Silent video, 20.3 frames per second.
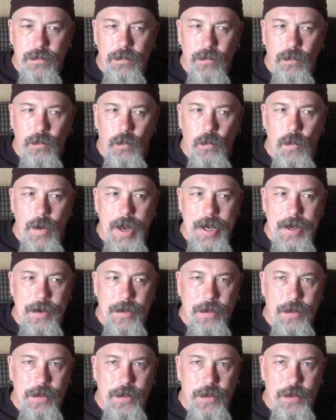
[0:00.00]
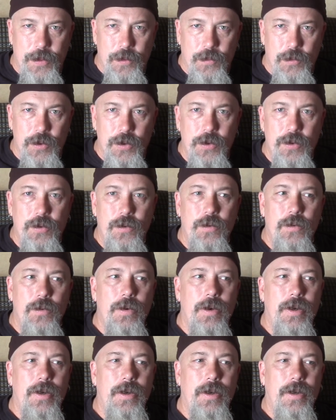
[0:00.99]
went
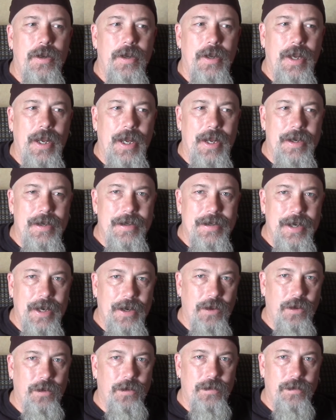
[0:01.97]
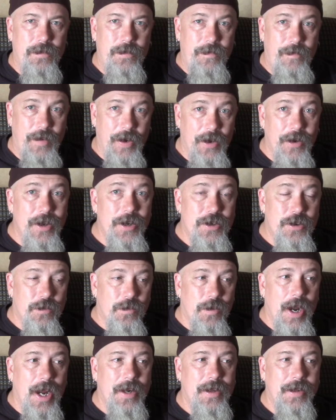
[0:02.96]
through and dealt very
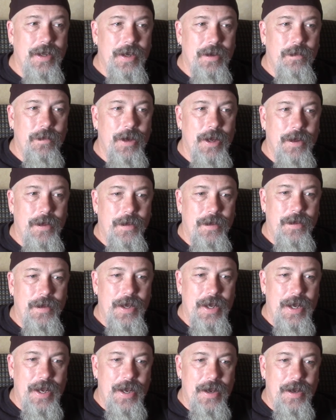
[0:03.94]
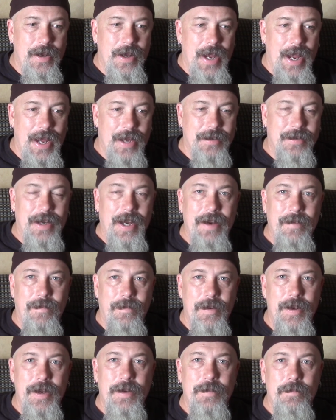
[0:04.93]
directly with the
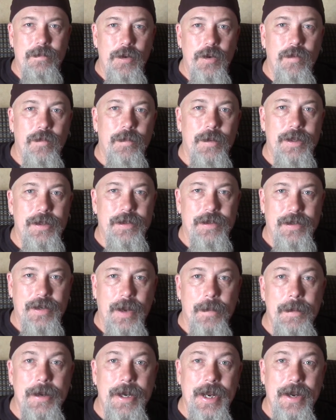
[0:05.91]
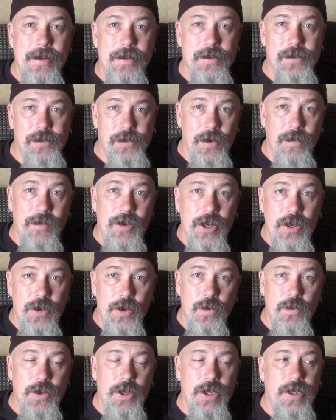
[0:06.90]
anti-freedom movements coming out of the Soviet
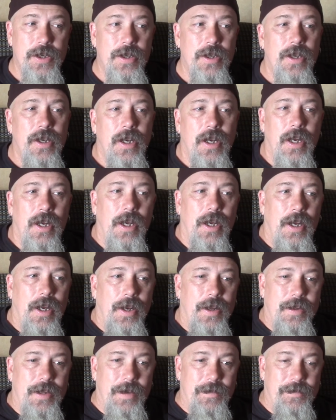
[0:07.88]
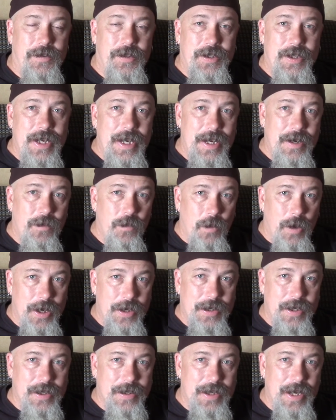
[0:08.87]
Union. They've seen
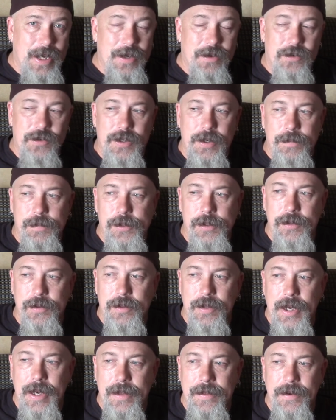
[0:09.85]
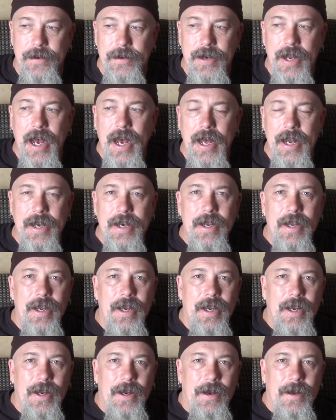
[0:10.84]
what dictatorships look like.
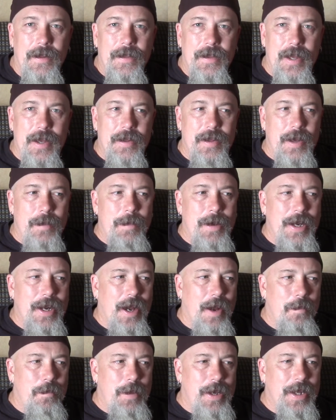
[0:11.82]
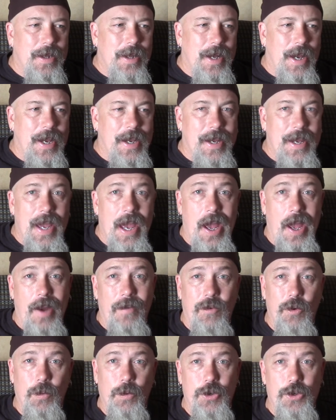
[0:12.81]
They may not be like, yeah,
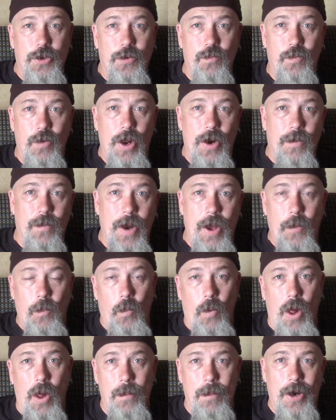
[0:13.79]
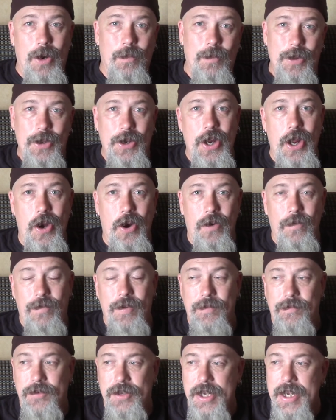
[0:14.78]
everyone should run around Walmart with an
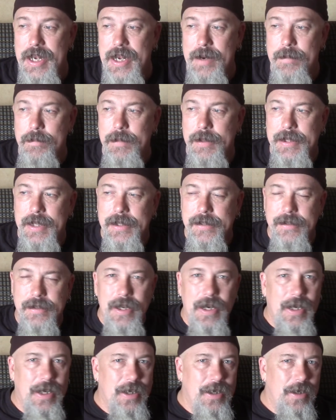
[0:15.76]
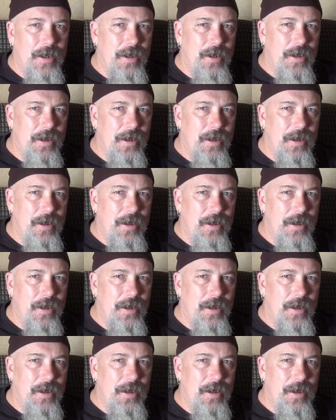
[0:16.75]
AR-15, but that's not,